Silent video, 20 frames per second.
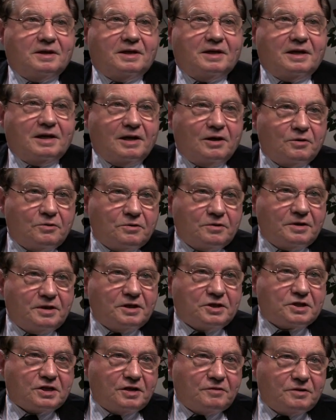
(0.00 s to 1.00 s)
allow
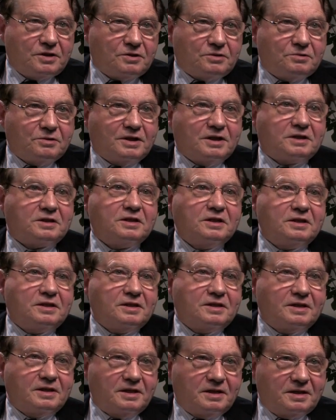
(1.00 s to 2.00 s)
HIV to get
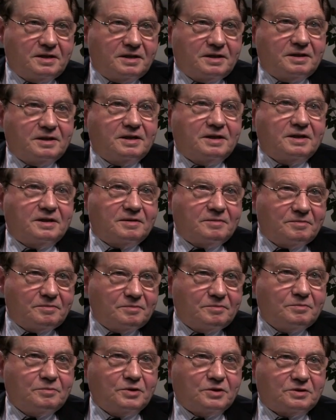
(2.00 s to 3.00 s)
in and
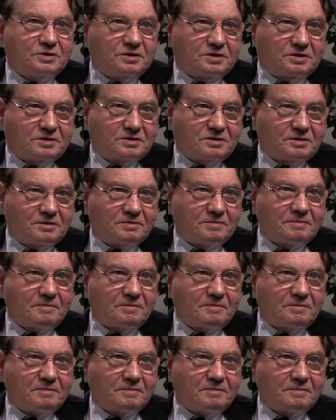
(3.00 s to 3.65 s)
persist.